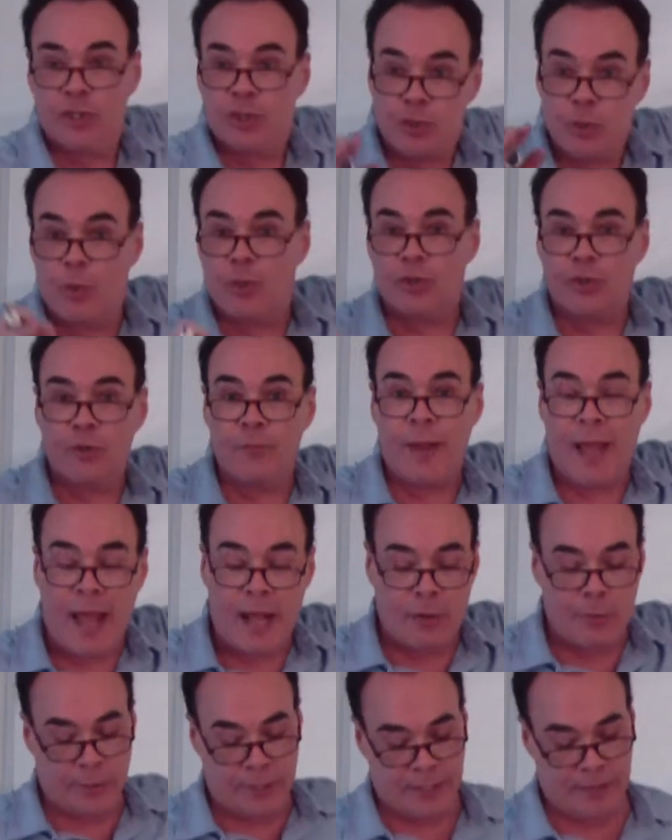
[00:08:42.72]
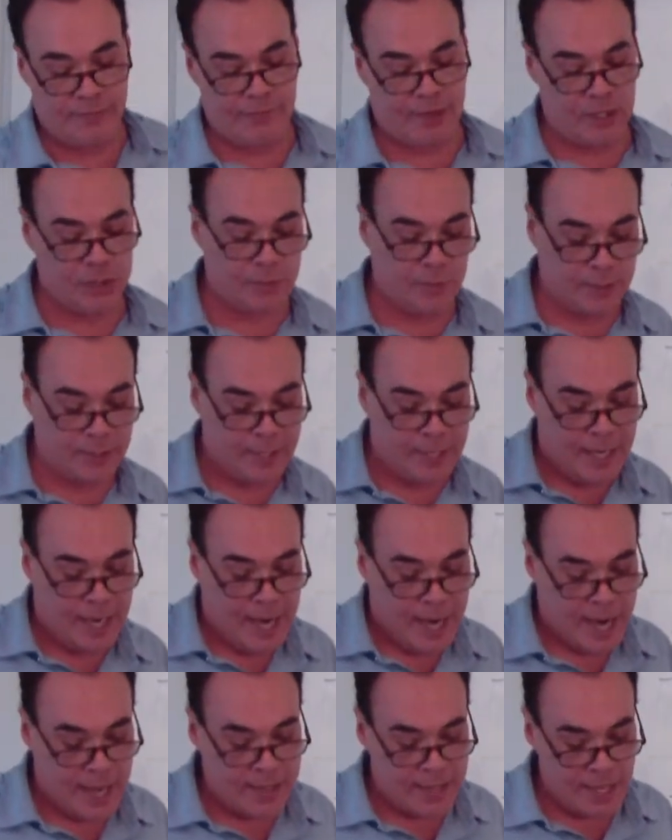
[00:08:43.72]
short-term equity investment.
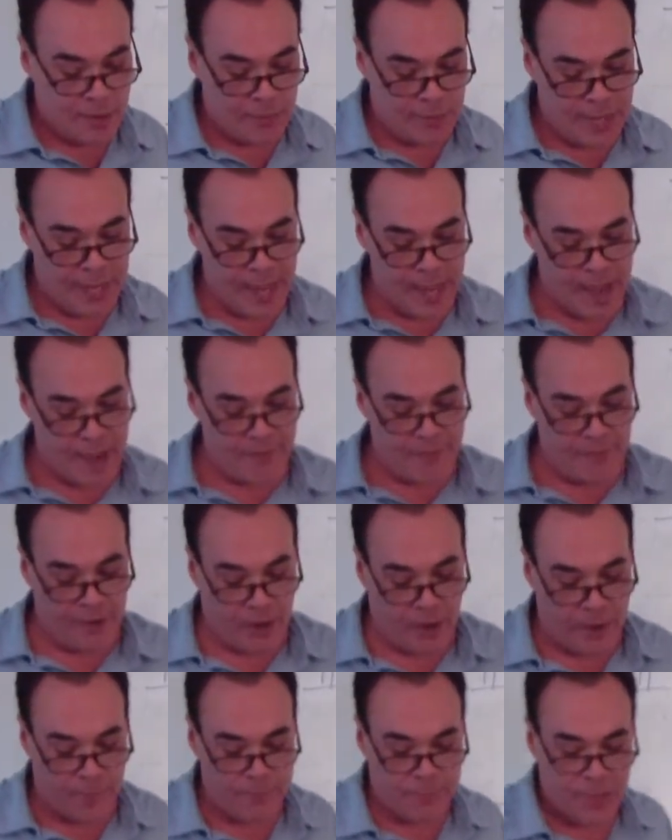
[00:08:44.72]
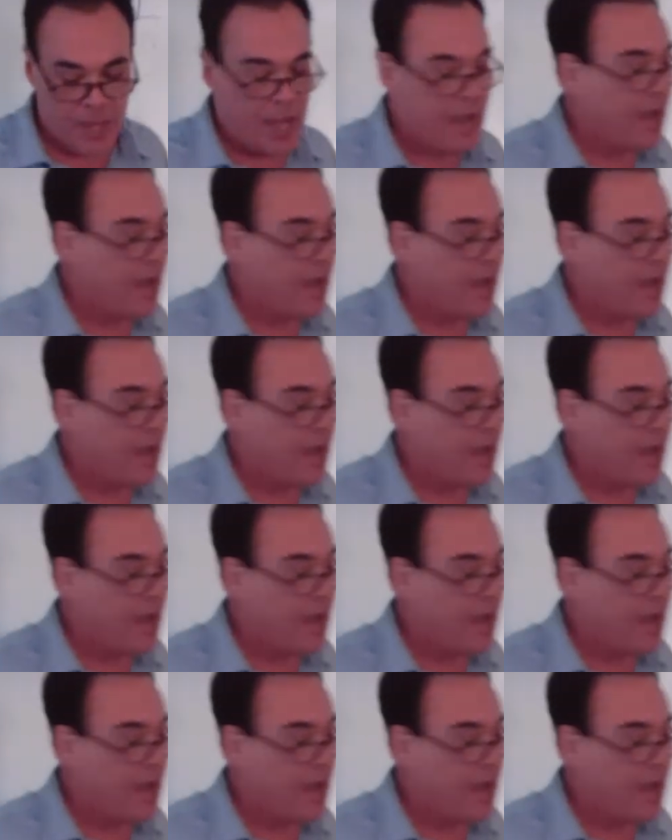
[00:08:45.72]
And then we have